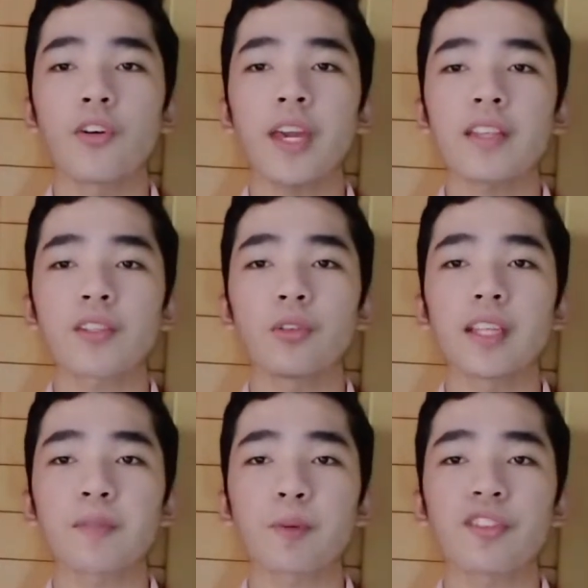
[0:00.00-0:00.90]
Okay, so
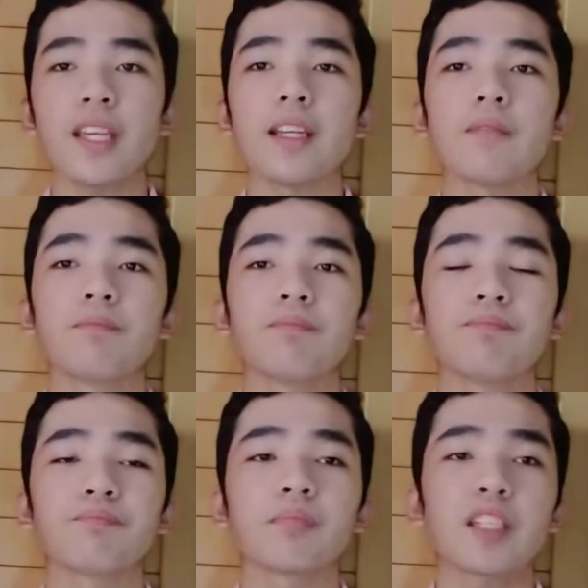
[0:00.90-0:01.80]
let's proceed.
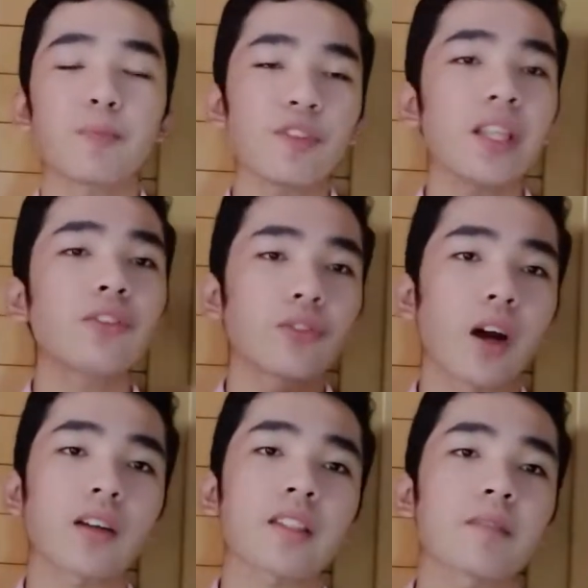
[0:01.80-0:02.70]
Let's proceed to
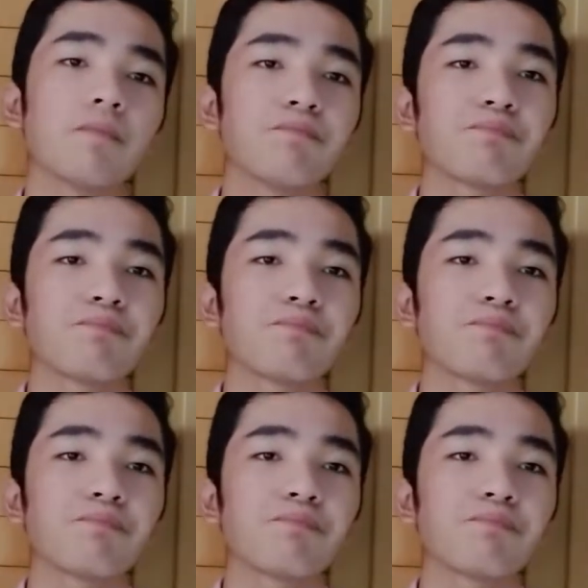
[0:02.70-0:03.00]
rocks.